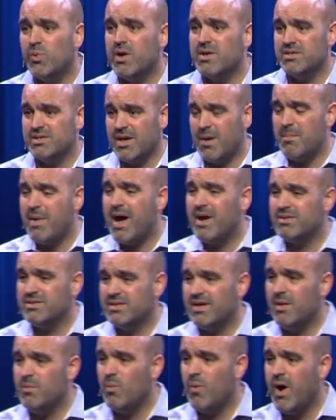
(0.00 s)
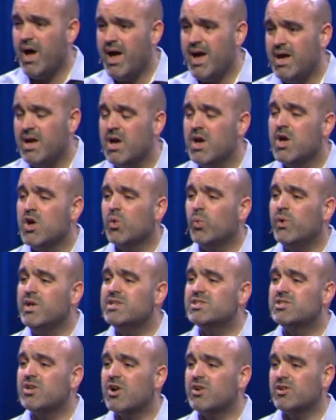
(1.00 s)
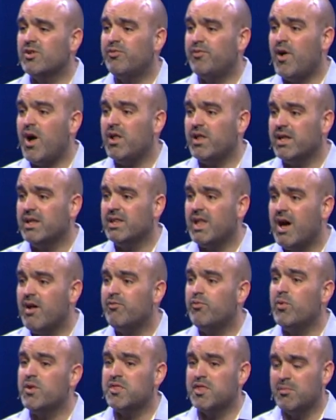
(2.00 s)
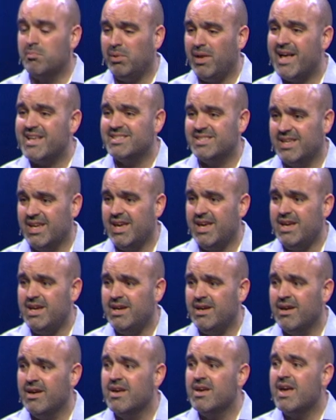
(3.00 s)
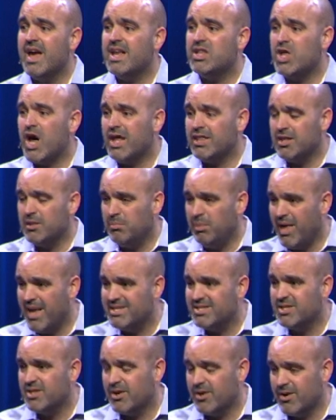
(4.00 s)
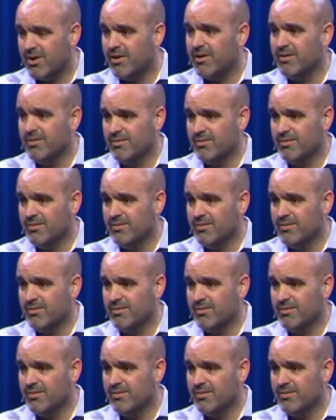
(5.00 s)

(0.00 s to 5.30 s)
where somehow, some way, we start to fall in love with the blessing and not the blesser.